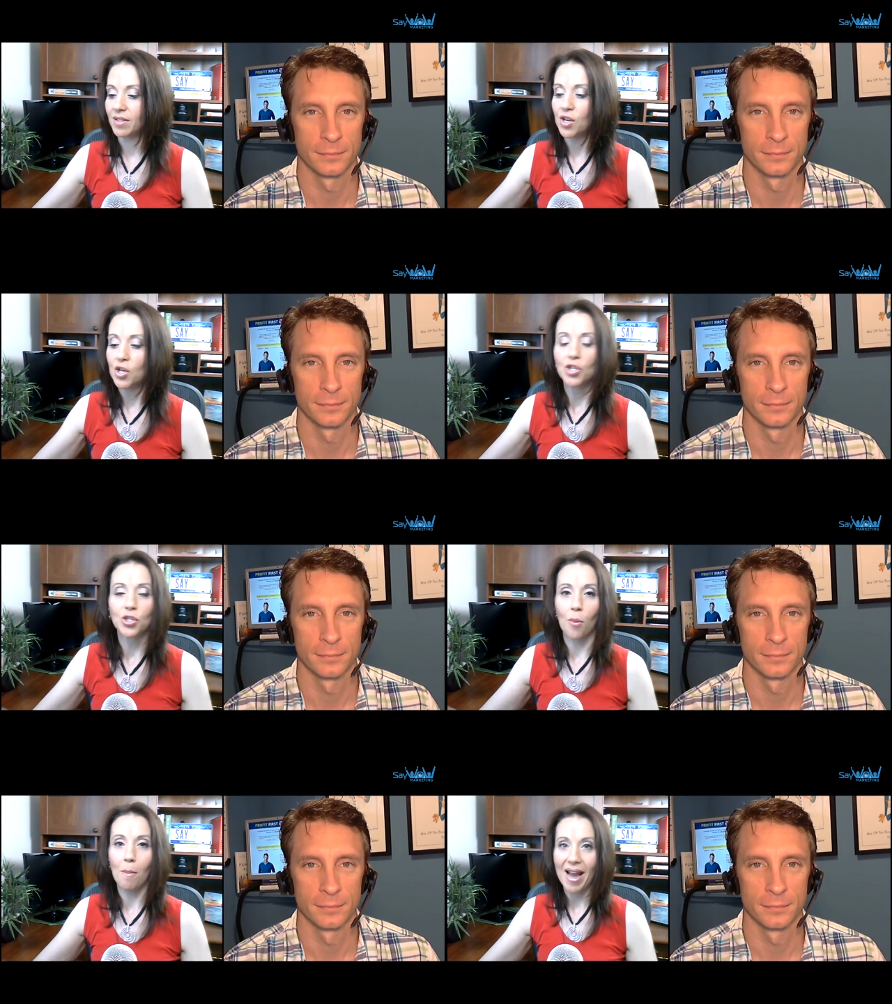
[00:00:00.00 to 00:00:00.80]
Speaker 1: So
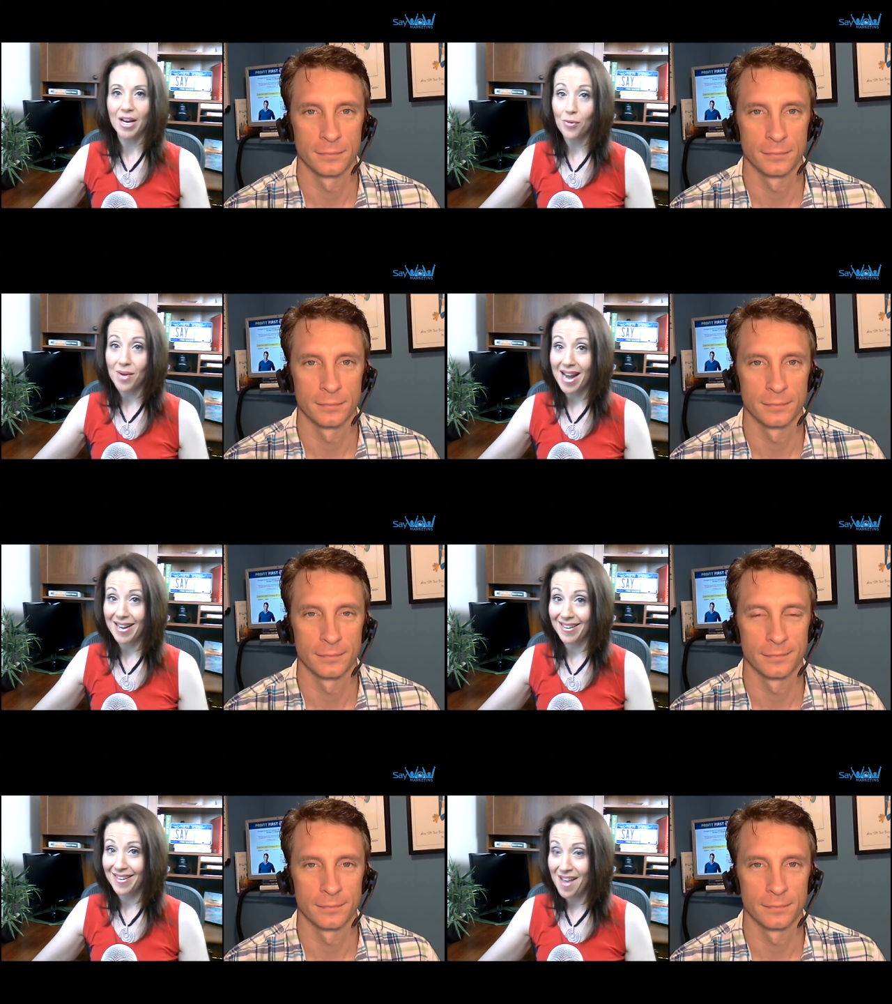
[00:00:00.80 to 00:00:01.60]
Mike
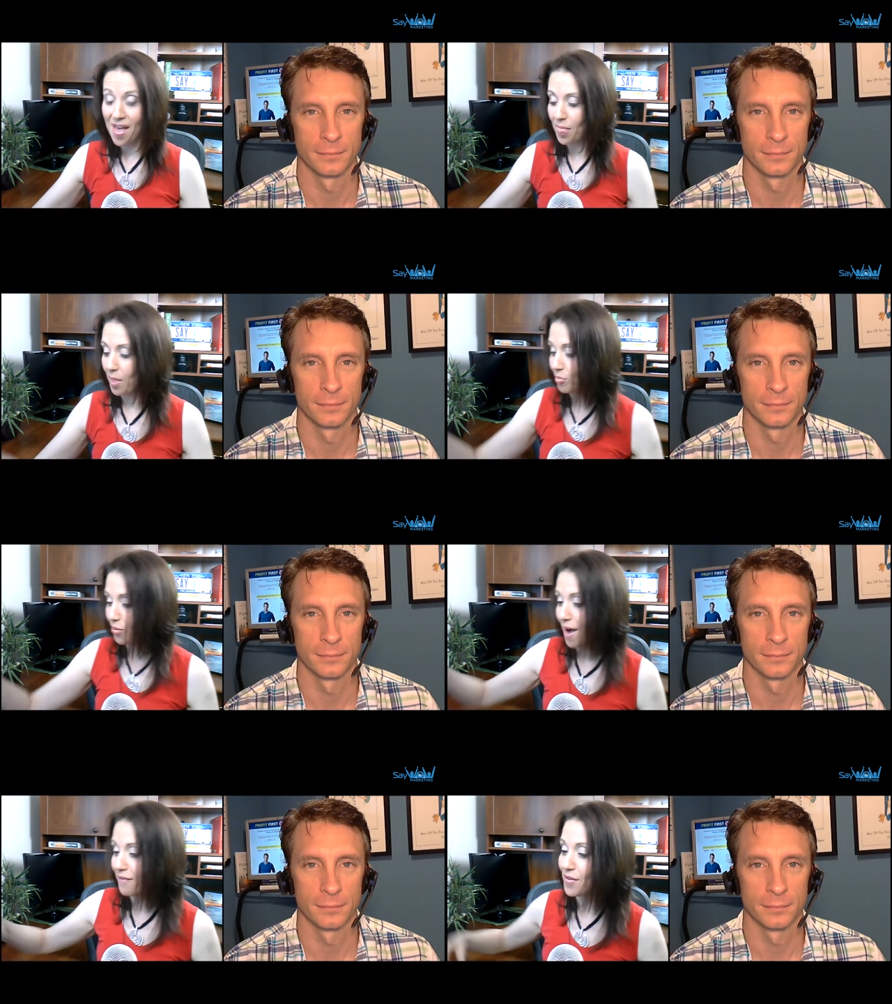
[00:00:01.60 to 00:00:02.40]
created the
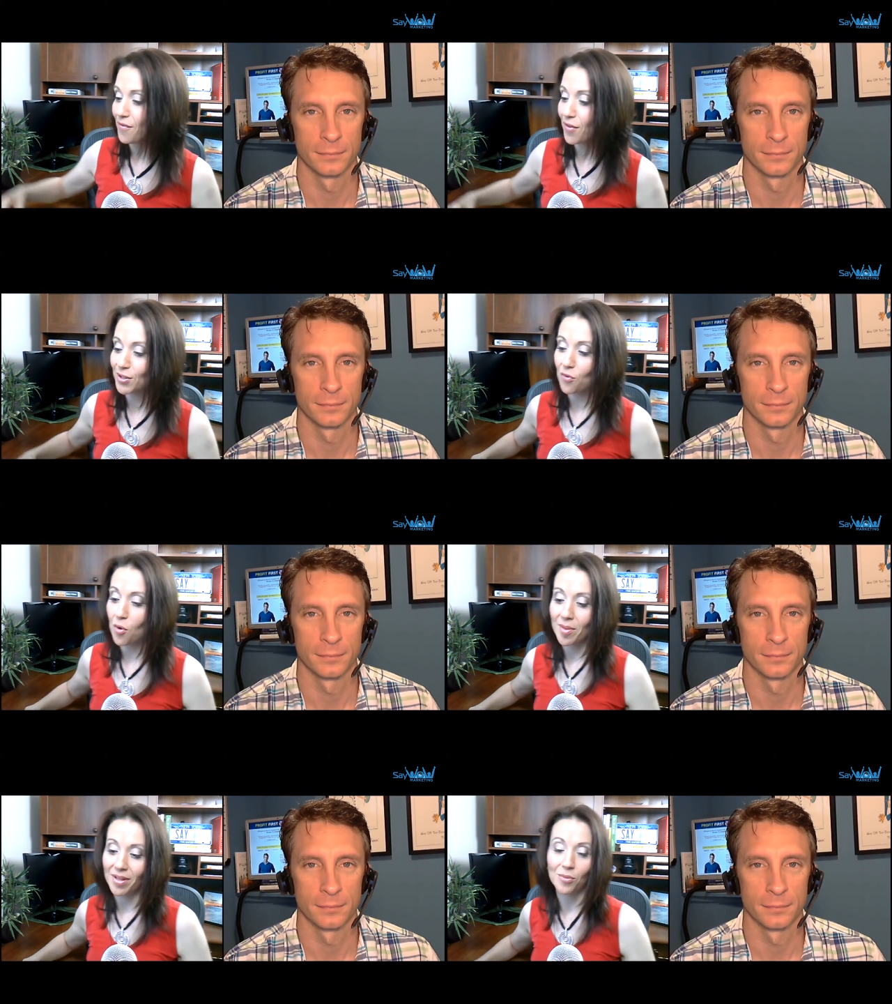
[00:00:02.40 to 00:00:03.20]
Profit First
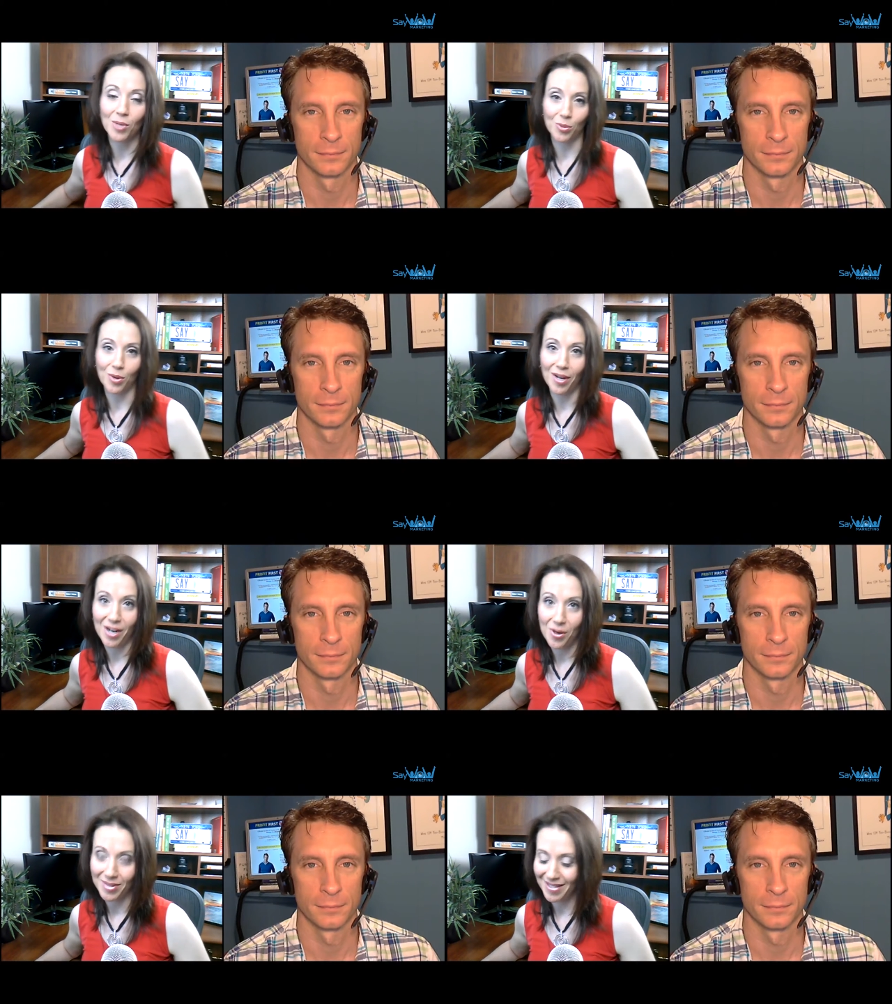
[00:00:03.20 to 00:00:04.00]
formula, which we're going to go
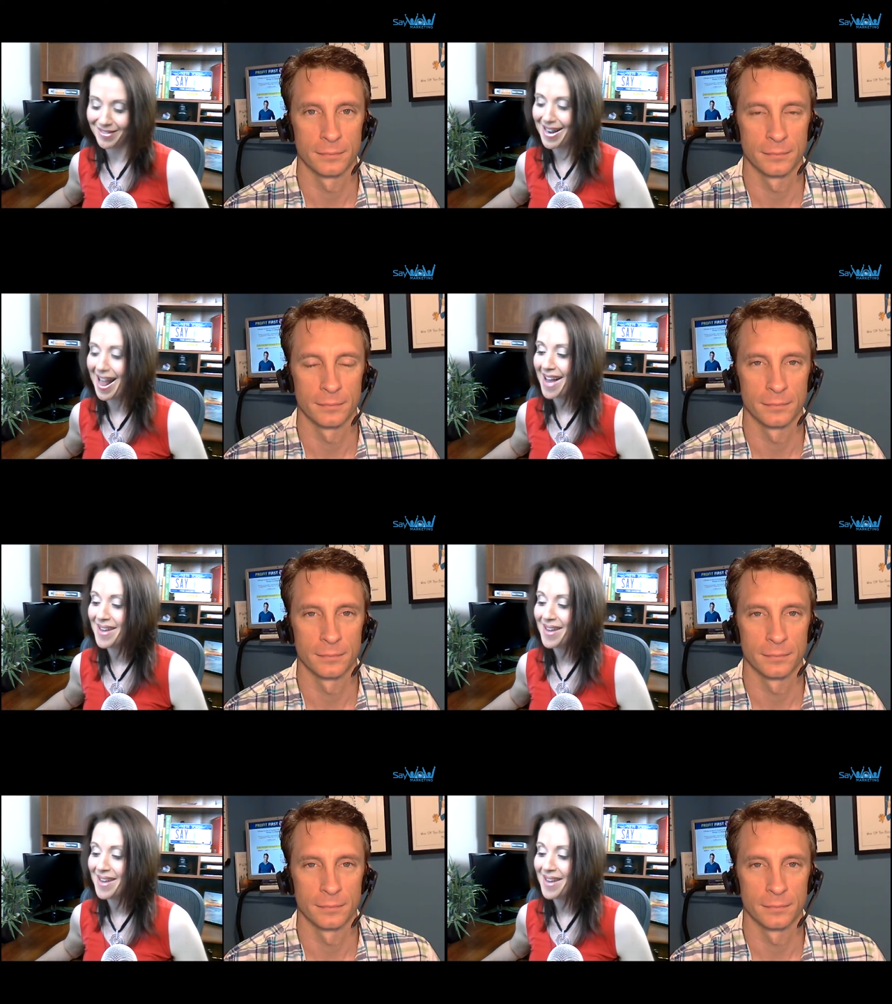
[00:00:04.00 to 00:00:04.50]
into today